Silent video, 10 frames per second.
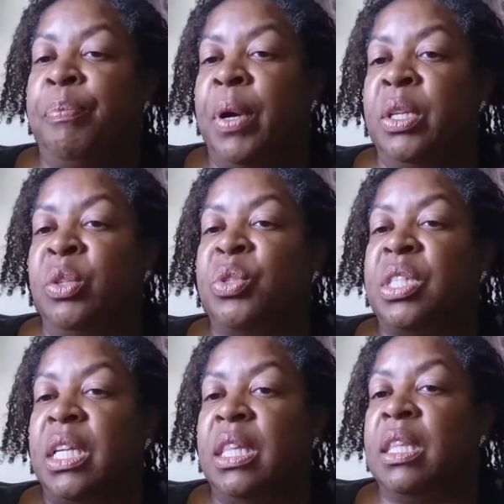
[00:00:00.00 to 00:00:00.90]
but you'll
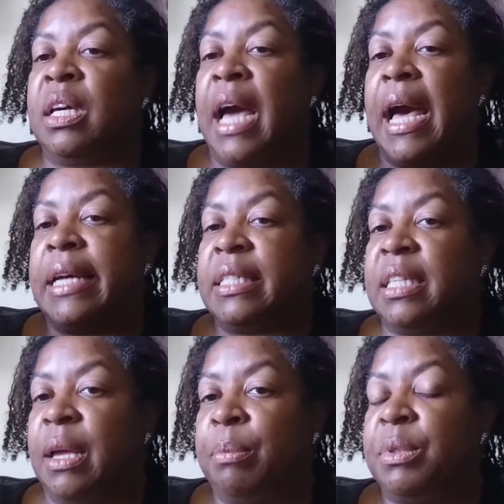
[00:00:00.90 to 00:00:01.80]
see the
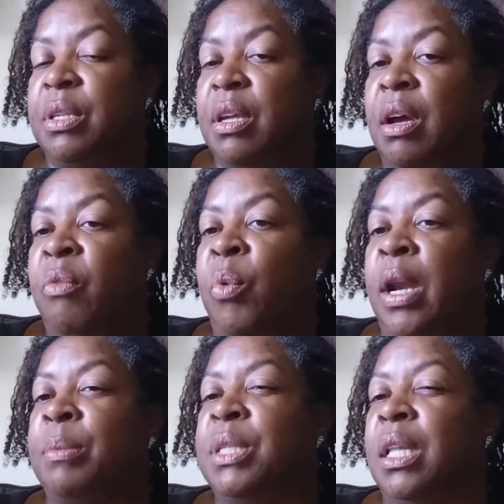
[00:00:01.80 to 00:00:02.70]
concept of
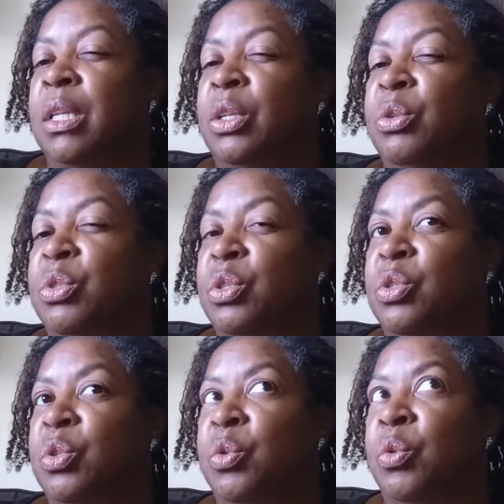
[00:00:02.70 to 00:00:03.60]
what I'm telling you to
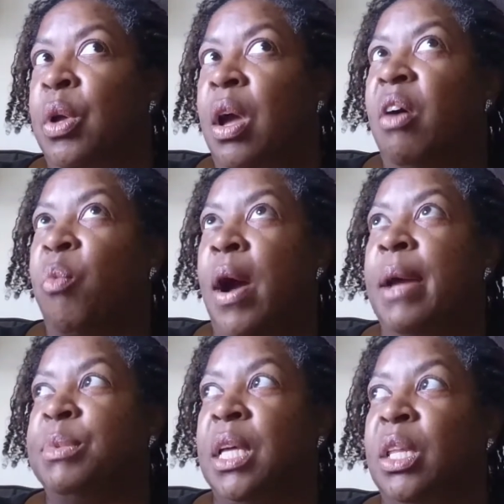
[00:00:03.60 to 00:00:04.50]
do, of
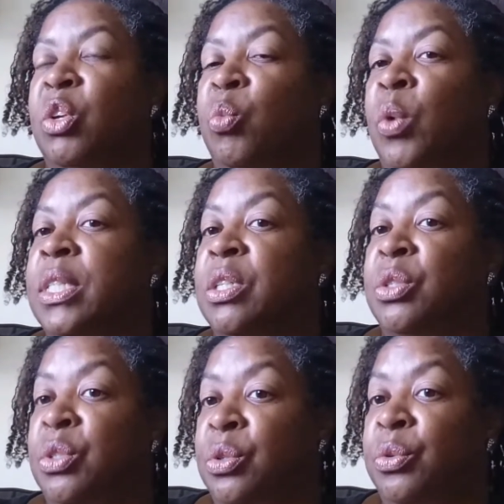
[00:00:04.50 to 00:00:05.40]
why I'm telling you what to
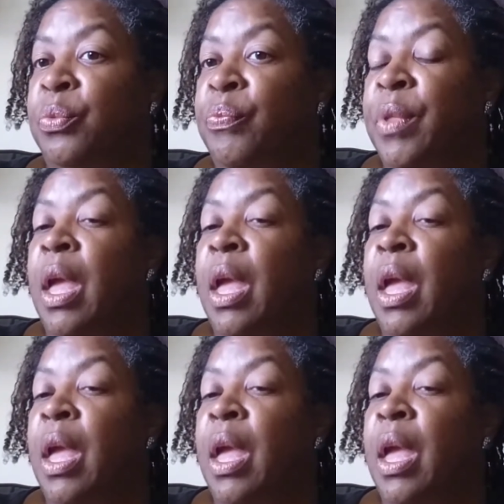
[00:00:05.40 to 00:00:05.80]
do,